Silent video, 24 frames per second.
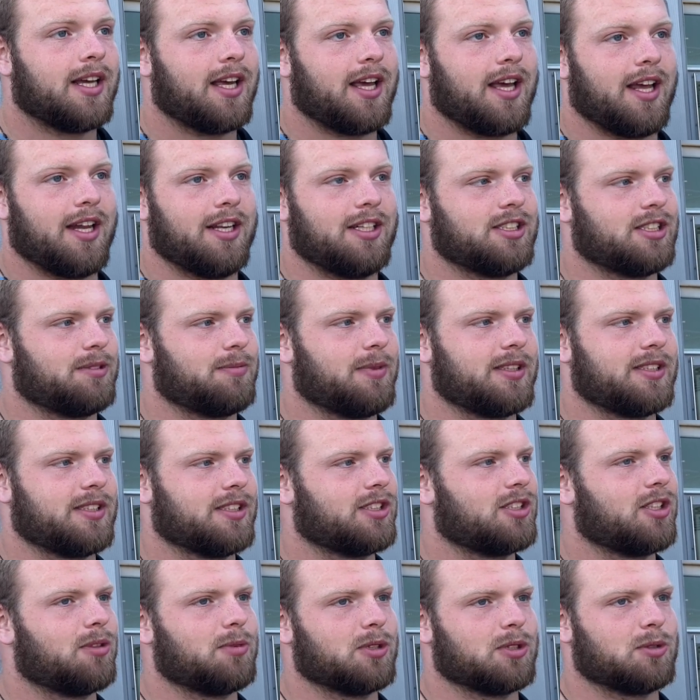and it just makes it
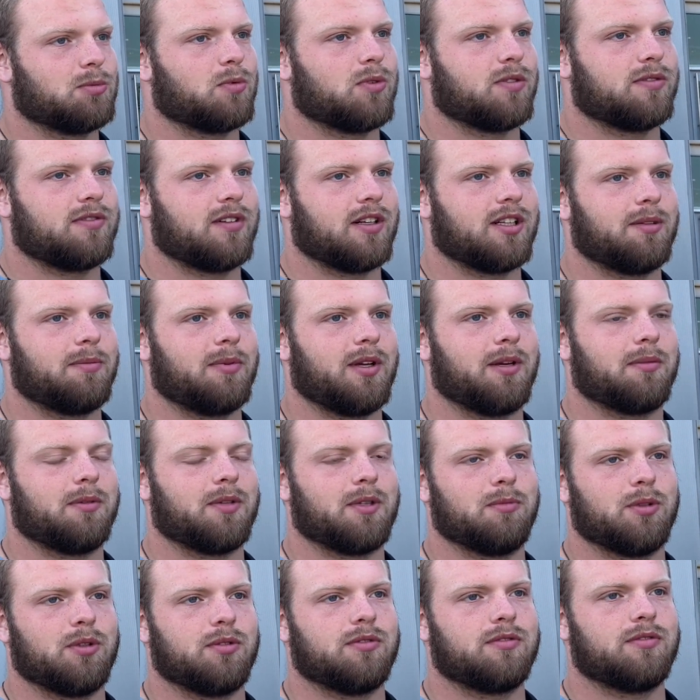so much more fun to be able to
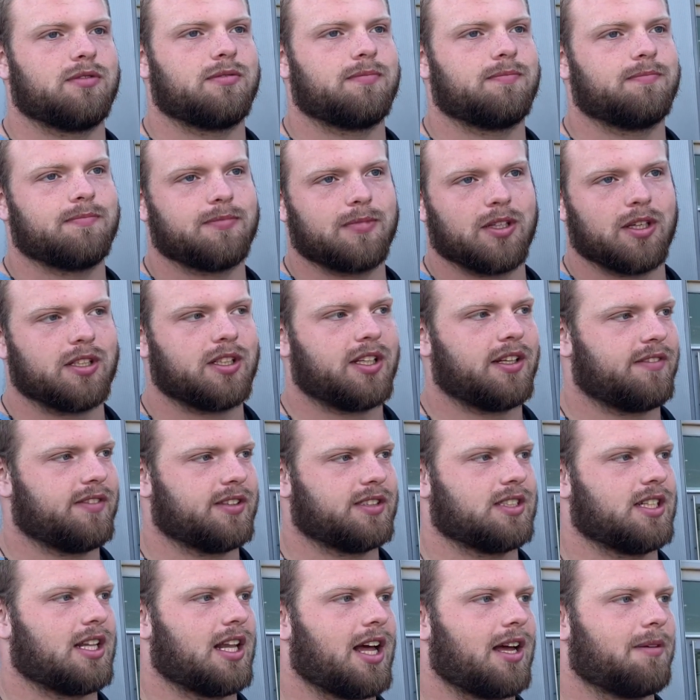move good
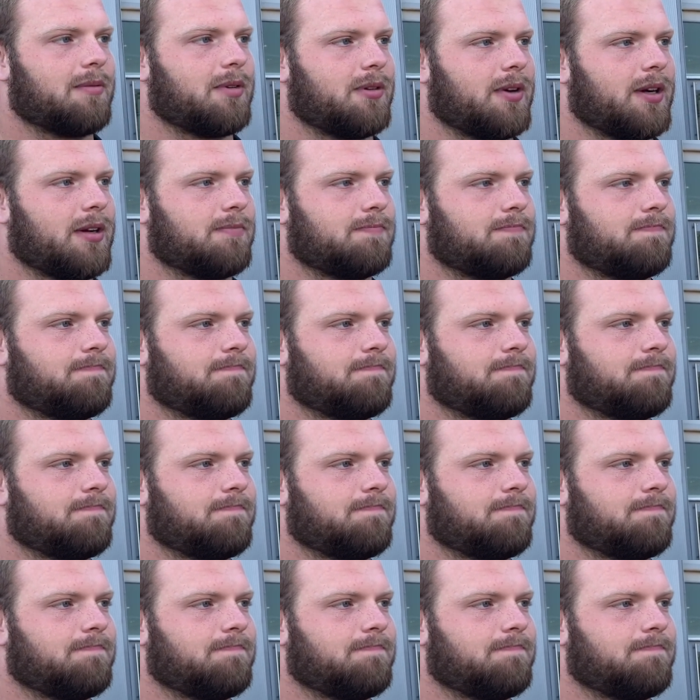defensive linemen around.